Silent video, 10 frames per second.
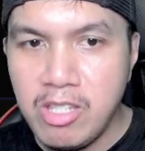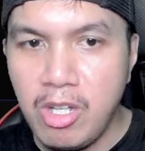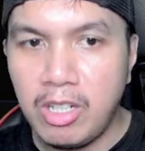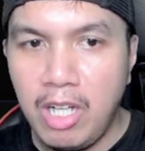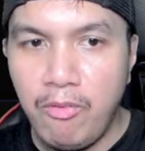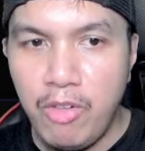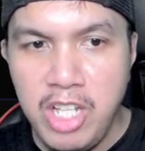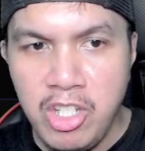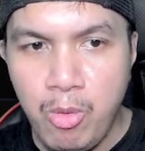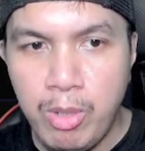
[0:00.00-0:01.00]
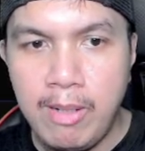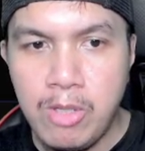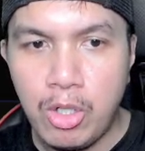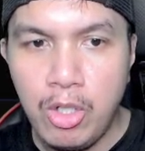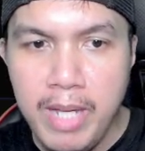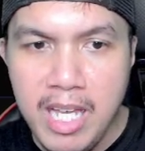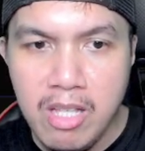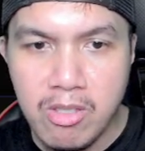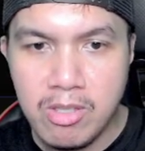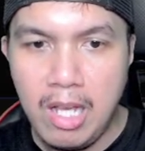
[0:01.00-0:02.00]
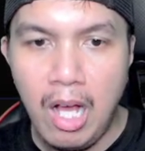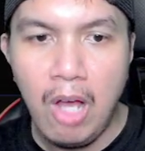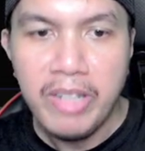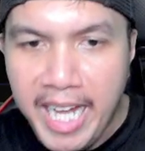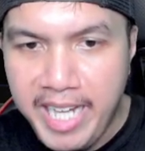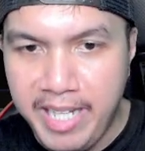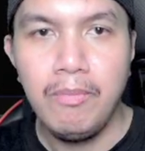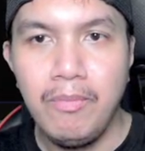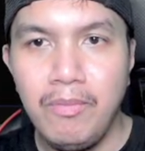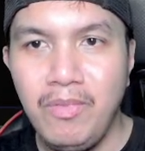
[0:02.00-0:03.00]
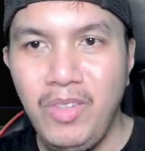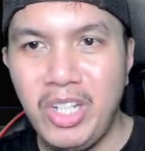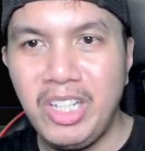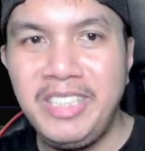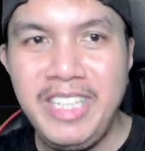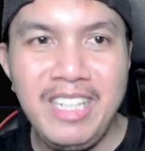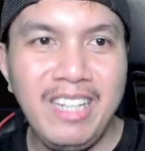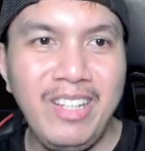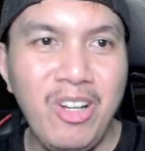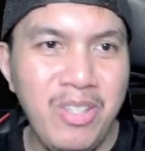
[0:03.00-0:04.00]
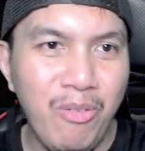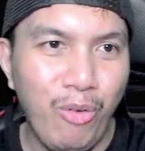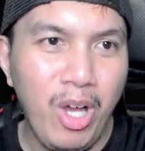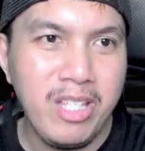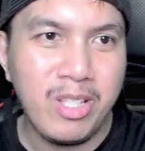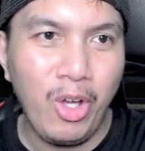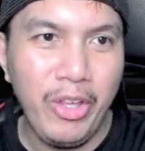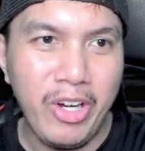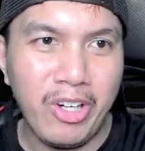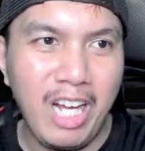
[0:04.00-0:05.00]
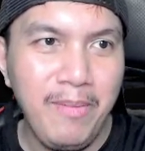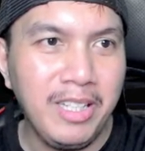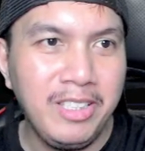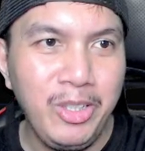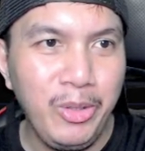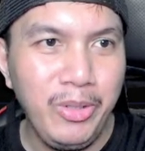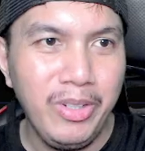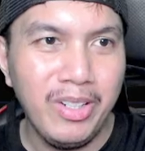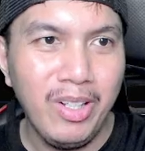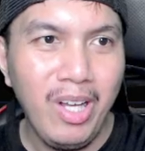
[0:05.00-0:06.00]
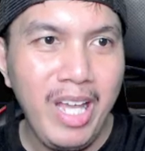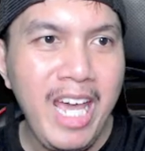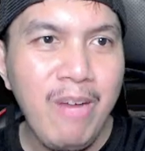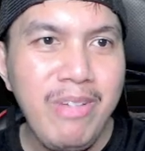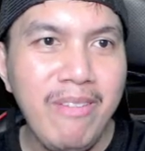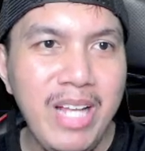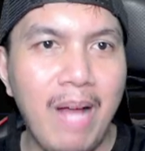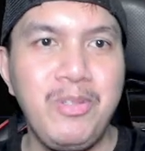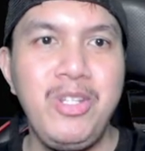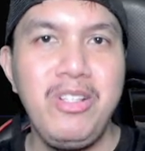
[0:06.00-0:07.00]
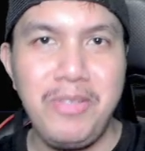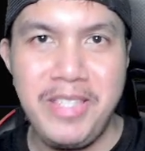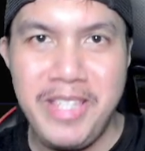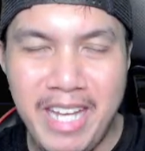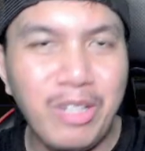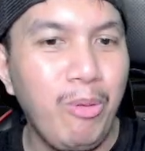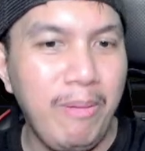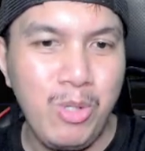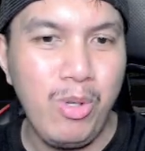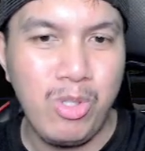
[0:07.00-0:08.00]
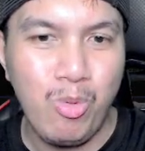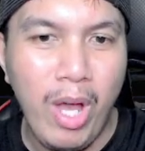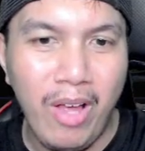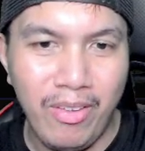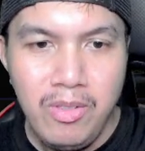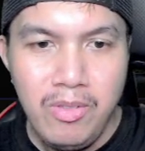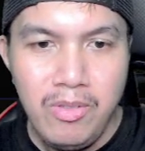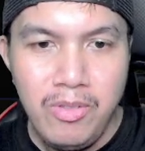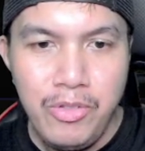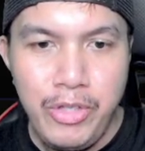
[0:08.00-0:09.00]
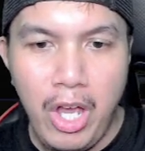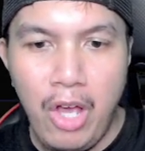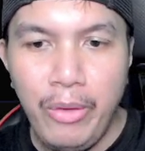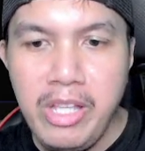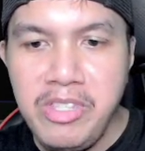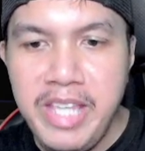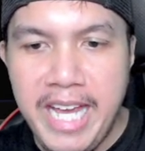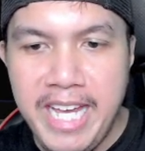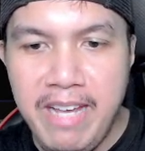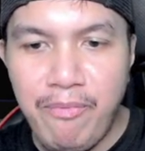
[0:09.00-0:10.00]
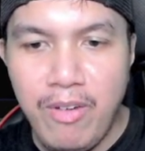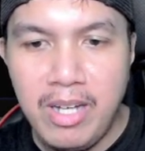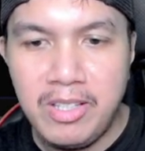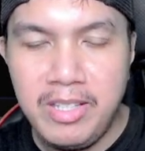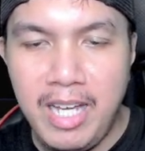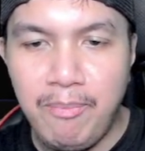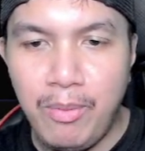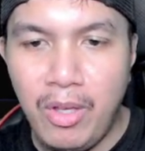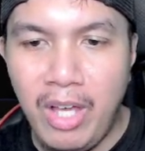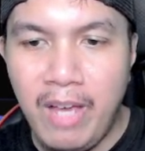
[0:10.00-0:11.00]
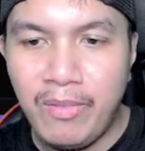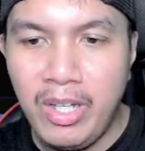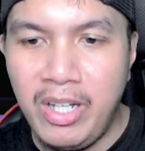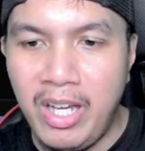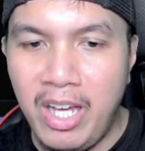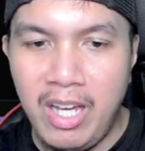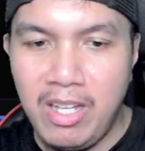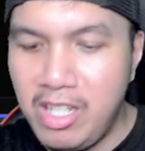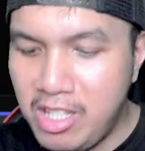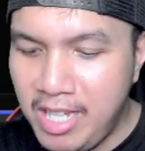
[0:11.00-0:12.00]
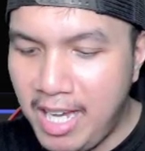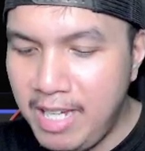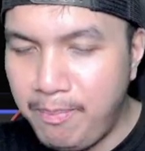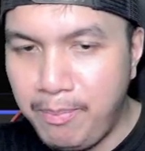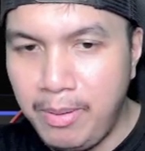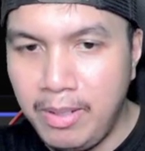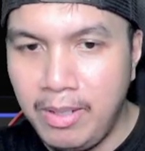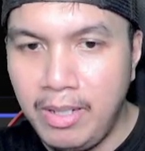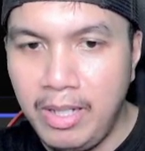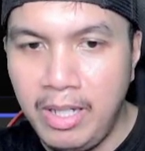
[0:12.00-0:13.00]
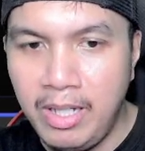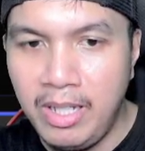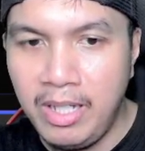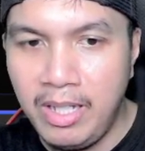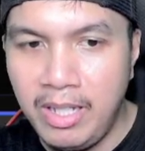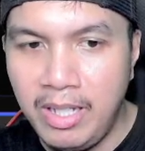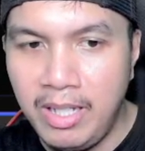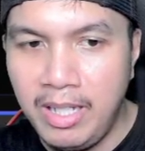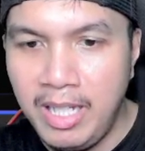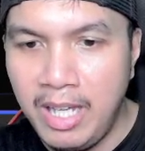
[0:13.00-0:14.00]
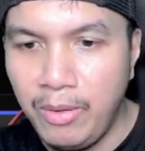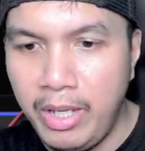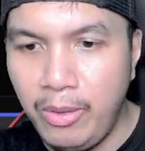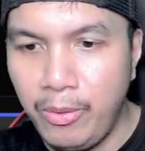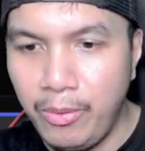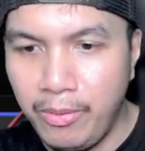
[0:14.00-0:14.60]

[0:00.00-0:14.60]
Start a conversation with crypto commands. Okay. You can see that there's a voice call here coming soon. And we have the option to send crypto as well. So let's say, for example, I'm gonna type uh, hello.